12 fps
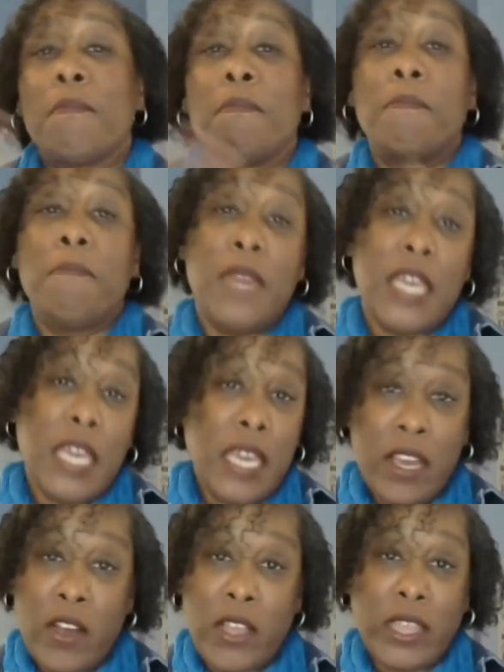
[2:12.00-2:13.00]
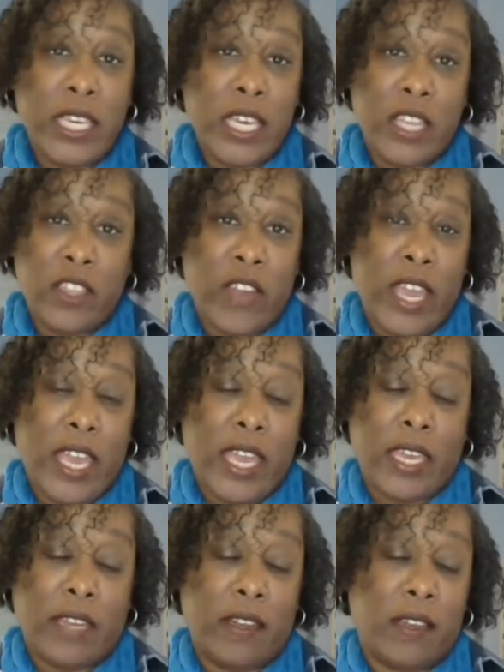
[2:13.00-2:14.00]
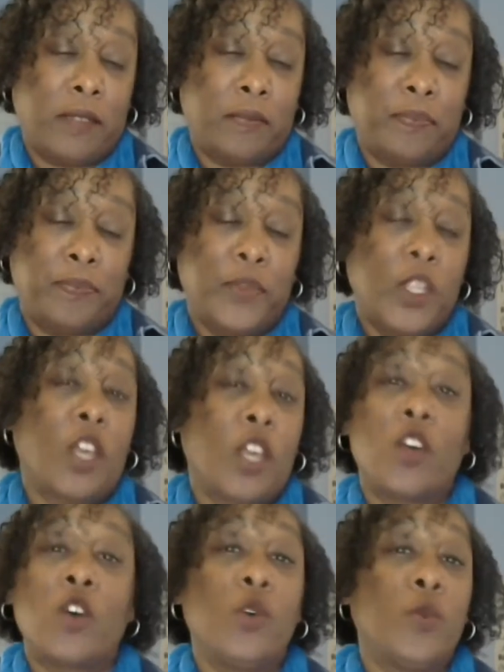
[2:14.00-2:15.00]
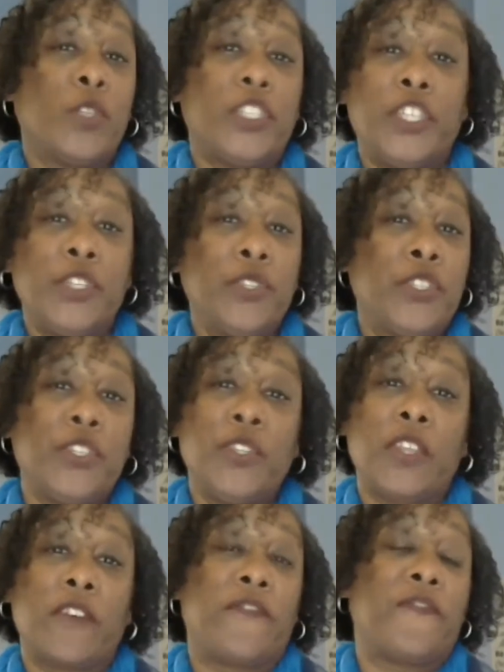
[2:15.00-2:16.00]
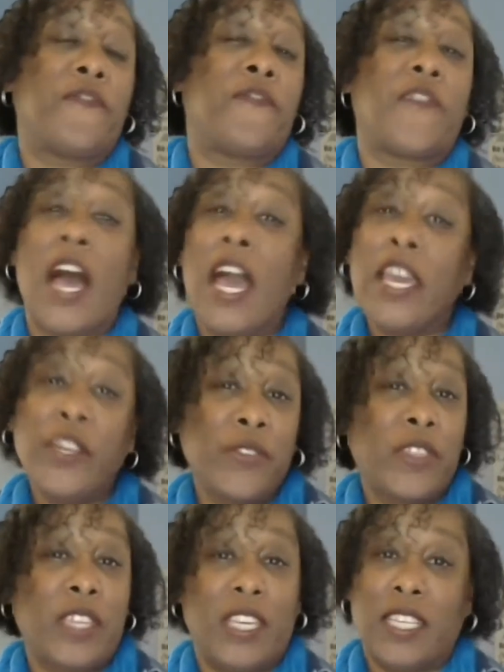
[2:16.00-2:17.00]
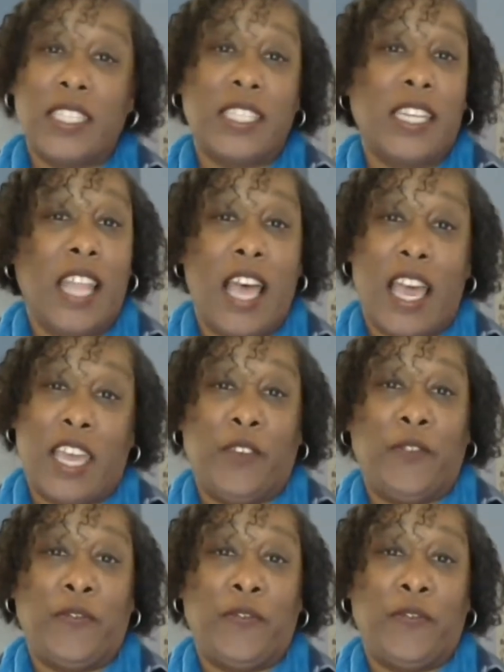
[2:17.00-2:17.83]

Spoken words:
Me, on the other hand, who was used to the finer things in life,